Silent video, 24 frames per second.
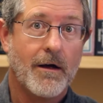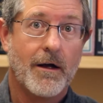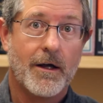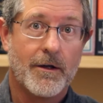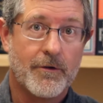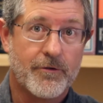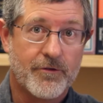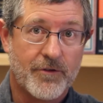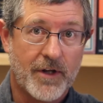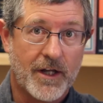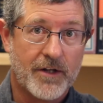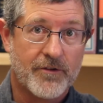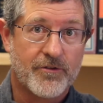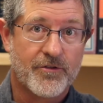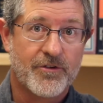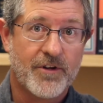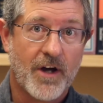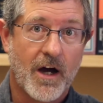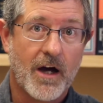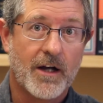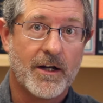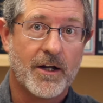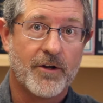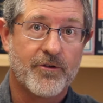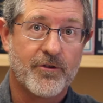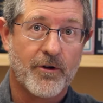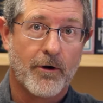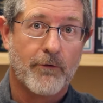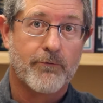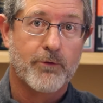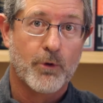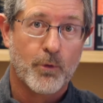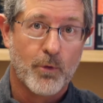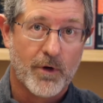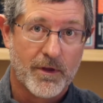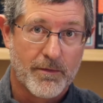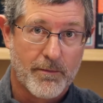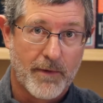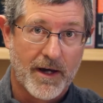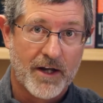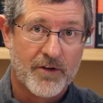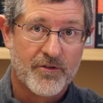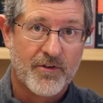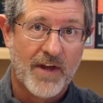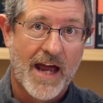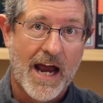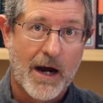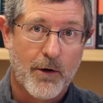it's done, it's over with, my
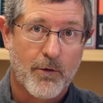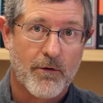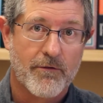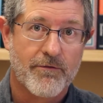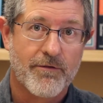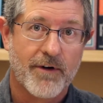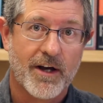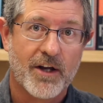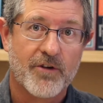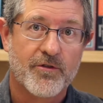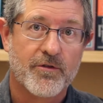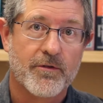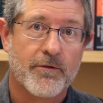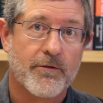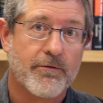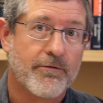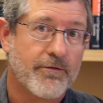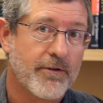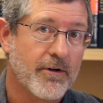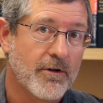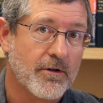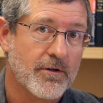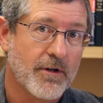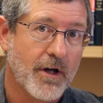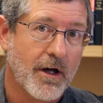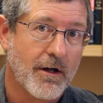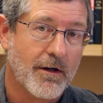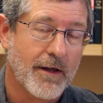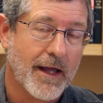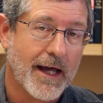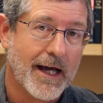sacrifice fulfilled all